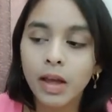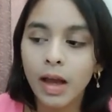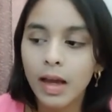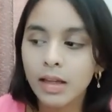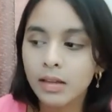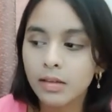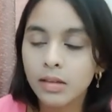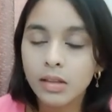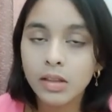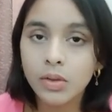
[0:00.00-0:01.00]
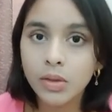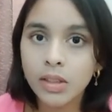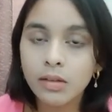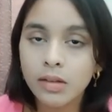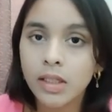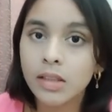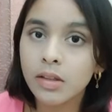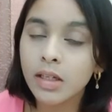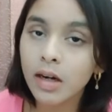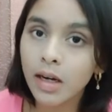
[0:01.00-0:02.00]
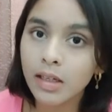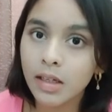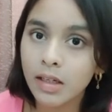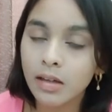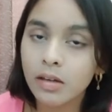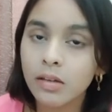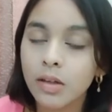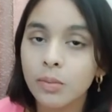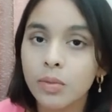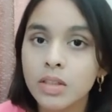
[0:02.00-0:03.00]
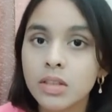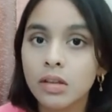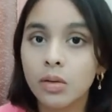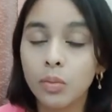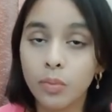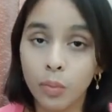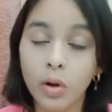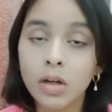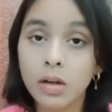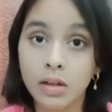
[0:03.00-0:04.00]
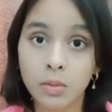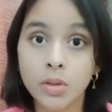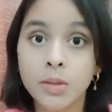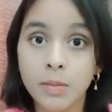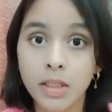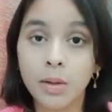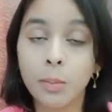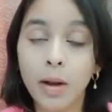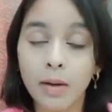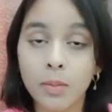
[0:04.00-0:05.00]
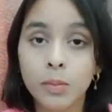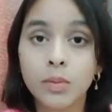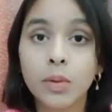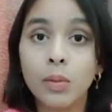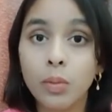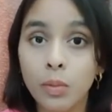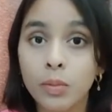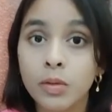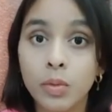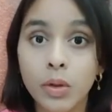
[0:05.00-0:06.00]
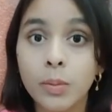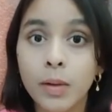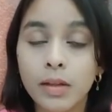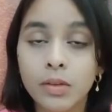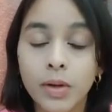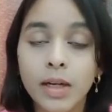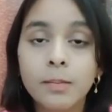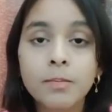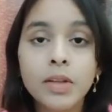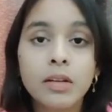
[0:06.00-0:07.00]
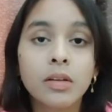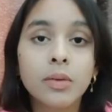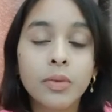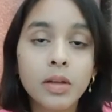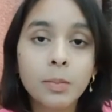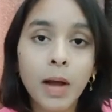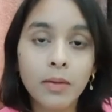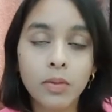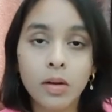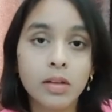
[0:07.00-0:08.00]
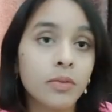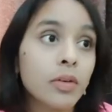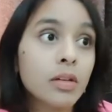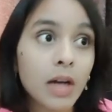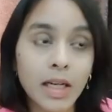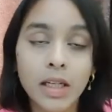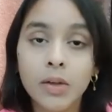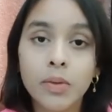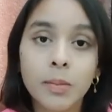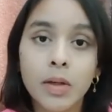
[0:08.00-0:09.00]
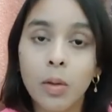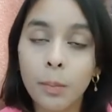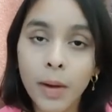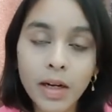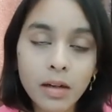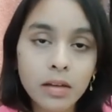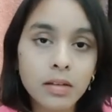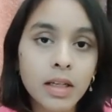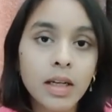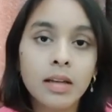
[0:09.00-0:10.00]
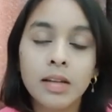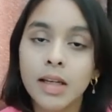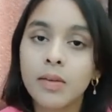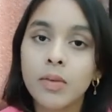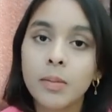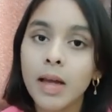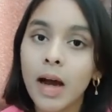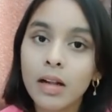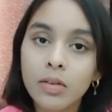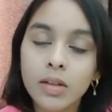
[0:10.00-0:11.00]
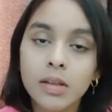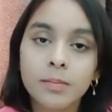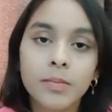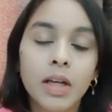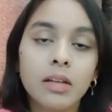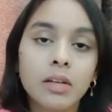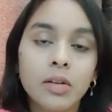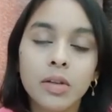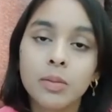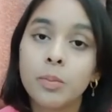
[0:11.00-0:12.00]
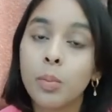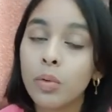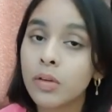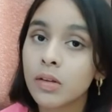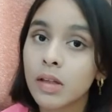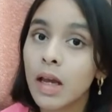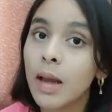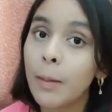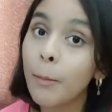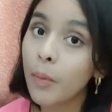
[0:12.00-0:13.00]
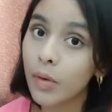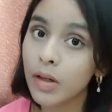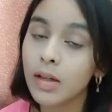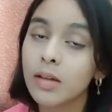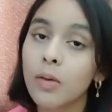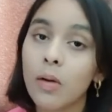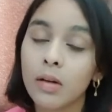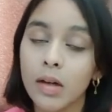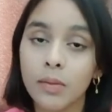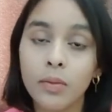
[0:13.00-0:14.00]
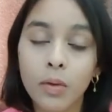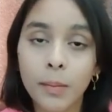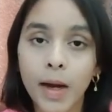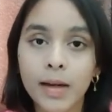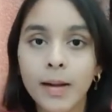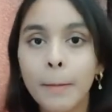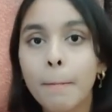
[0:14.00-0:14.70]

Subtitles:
and you need to see three criteria in which what social media platforms will suit you best, right? So the first criteria will be competitors, second will be algorithm, and third is most important is content format.